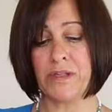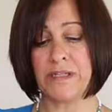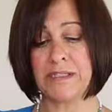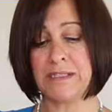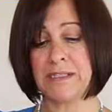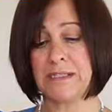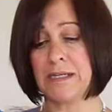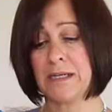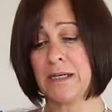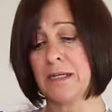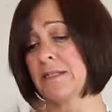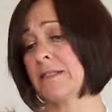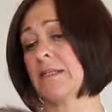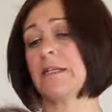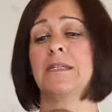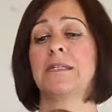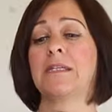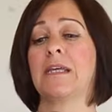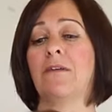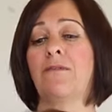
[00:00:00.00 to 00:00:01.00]
this does
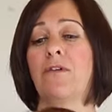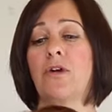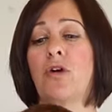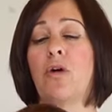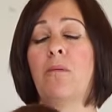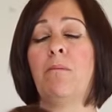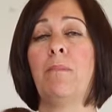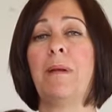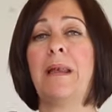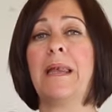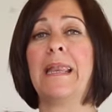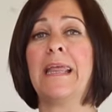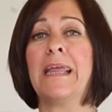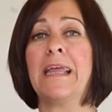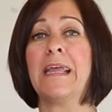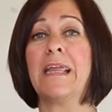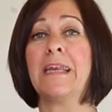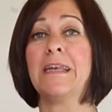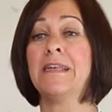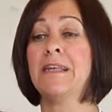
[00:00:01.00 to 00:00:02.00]
is give a
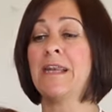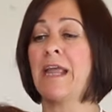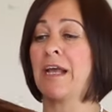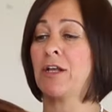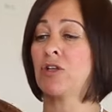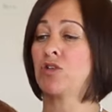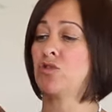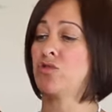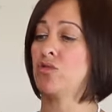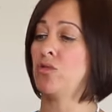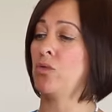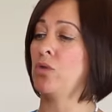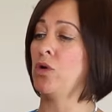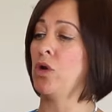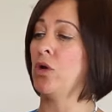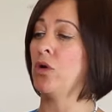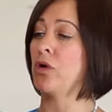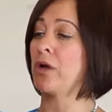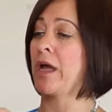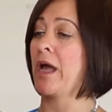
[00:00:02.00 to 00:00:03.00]
complete natural
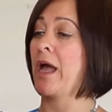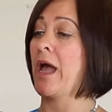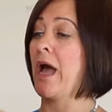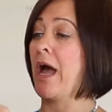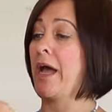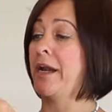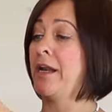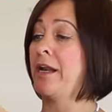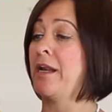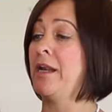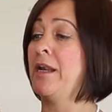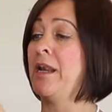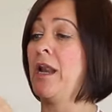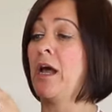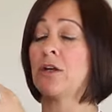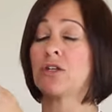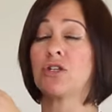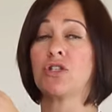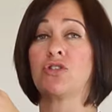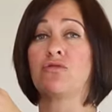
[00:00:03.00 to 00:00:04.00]
look and a
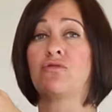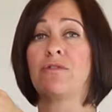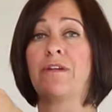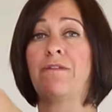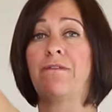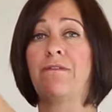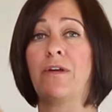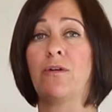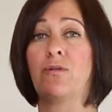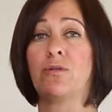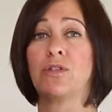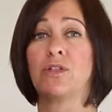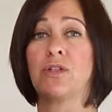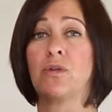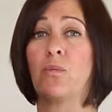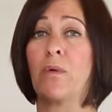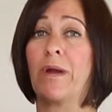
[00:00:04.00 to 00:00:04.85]
luxury feel to the